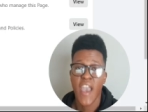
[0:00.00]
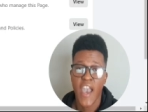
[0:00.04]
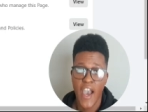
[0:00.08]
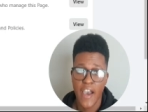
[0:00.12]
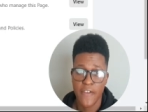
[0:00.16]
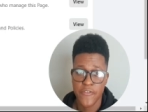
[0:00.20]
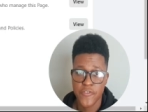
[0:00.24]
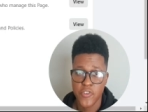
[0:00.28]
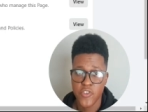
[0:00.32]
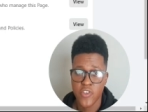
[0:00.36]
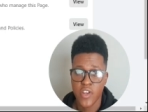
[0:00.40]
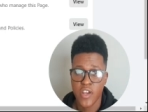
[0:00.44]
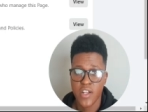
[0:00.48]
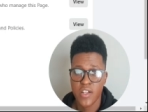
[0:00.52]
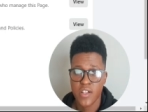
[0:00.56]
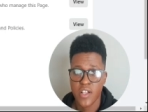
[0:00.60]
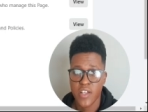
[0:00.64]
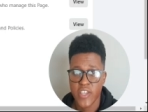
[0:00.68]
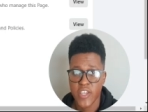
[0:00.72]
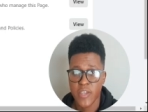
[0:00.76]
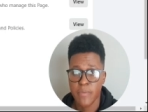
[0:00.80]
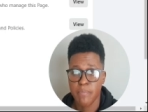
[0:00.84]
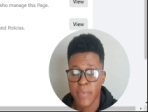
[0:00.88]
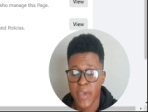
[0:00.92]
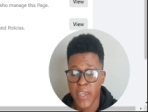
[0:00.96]
After you're done
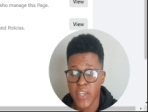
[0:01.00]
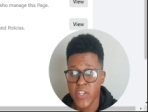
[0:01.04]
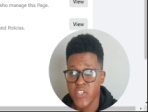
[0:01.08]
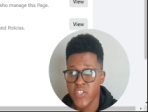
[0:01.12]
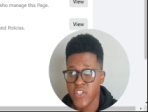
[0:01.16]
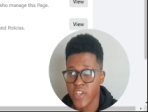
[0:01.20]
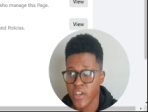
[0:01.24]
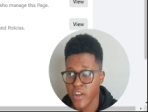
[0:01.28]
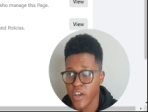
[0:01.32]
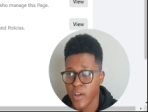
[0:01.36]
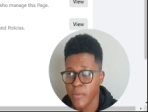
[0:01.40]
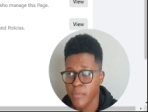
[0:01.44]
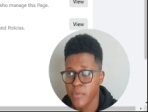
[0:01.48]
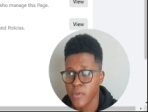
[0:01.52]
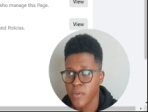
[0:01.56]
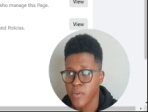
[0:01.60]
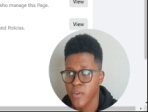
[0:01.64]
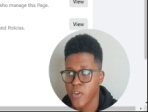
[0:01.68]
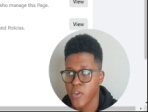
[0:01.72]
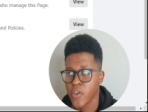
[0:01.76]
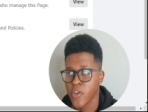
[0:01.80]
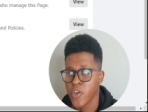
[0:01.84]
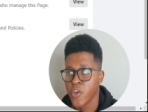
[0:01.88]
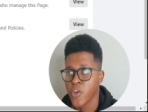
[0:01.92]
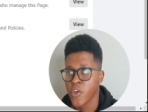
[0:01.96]
clicking page setup,
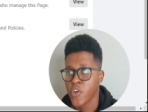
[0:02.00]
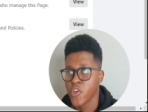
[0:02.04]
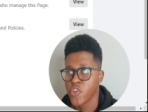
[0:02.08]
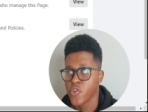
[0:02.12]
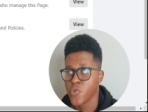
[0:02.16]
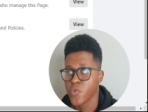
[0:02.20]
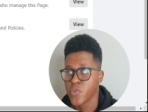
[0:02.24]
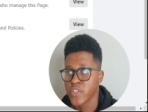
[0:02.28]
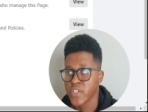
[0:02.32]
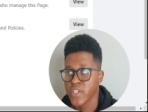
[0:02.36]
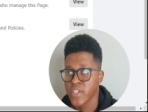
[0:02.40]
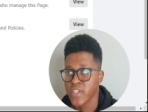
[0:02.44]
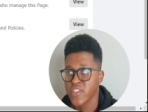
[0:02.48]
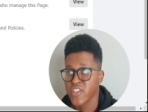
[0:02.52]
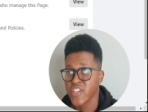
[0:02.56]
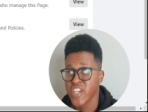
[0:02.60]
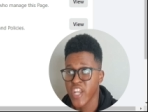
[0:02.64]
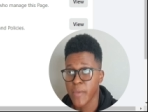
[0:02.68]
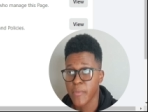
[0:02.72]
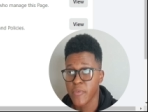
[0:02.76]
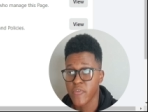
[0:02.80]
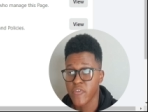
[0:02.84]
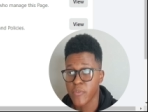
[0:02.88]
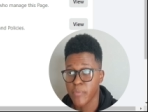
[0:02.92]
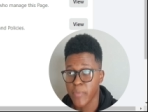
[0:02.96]
you will see the
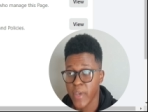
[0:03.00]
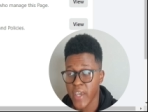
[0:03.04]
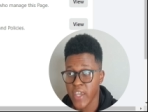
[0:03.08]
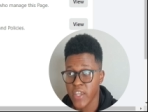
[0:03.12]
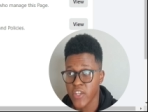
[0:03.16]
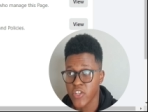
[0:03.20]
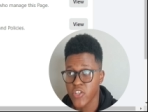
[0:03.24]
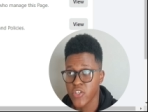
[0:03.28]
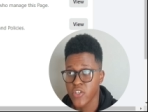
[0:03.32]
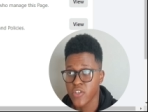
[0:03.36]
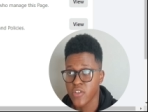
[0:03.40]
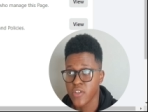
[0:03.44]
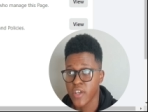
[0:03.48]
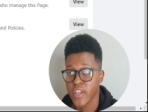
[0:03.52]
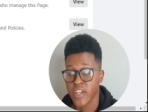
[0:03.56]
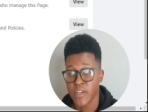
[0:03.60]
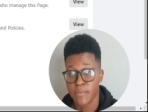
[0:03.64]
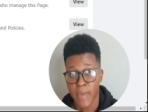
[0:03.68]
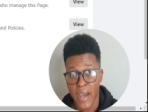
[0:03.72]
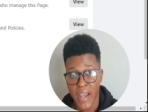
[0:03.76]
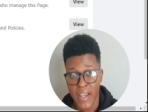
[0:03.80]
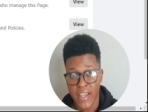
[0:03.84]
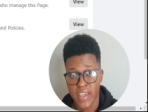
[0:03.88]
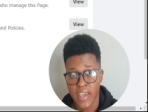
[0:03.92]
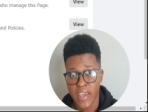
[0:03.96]
name of your page. And
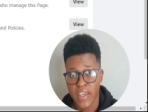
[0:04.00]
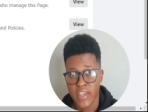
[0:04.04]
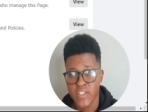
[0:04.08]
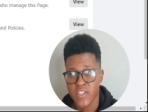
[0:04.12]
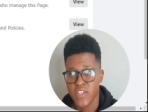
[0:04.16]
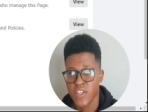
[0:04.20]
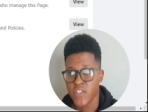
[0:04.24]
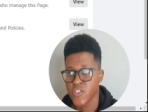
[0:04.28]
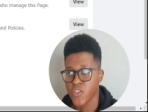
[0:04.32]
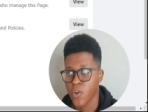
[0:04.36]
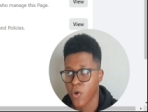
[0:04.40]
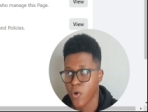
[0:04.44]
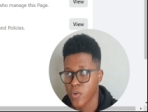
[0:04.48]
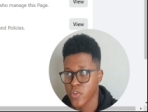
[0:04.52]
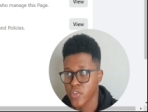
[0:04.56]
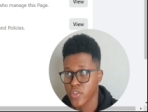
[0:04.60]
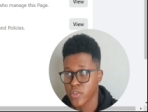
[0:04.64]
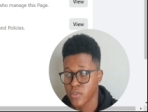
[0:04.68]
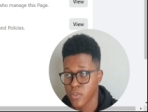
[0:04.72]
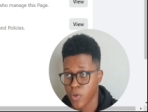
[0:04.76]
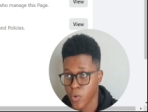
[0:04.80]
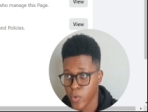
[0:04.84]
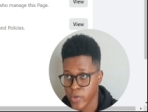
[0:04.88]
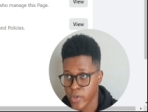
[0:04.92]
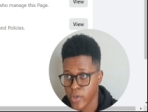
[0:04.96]
in my case, it's
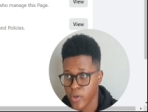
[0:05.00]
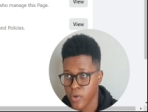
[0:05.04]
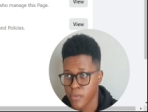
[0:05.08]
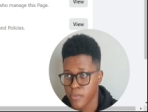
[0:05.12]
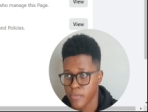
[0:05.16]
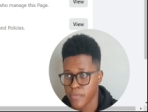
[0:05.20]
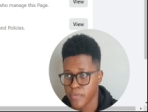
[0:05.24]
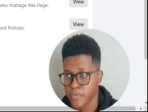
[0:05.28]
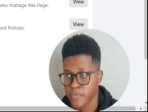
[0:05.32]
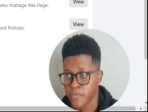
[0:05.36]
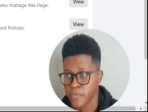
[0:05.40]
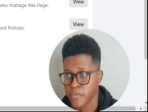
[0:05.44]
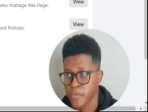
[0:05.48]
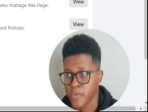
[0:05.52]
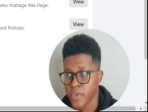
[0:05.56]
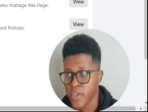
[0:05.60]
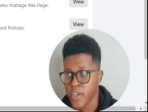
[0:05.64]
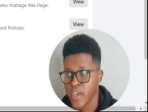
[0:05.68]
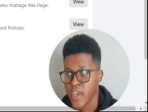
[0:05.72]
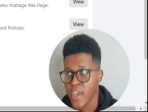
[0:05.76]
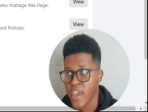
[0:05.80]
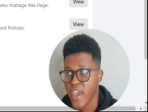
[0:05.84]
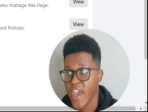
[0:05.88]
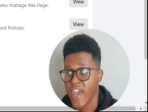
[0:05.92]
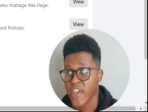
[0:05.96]
Arts Lordo.
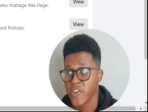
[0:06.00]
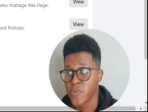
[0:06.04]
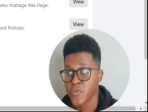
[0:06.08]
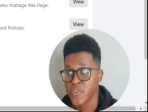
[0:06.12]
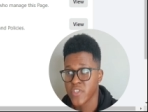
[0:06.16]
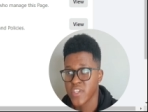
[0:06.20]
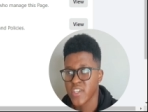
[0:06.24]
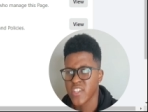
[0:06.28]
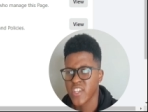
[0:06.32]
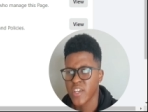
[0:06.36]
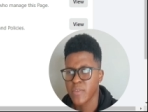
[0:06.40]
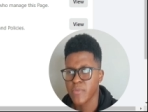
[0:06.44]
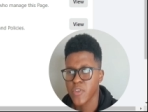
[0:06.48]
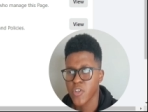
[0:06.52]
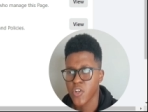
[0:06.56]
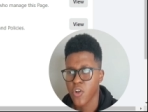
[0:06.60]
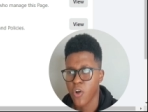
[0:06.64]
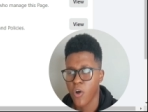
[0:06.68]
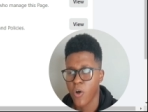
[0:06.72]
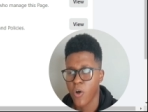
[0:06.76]
And you'll see something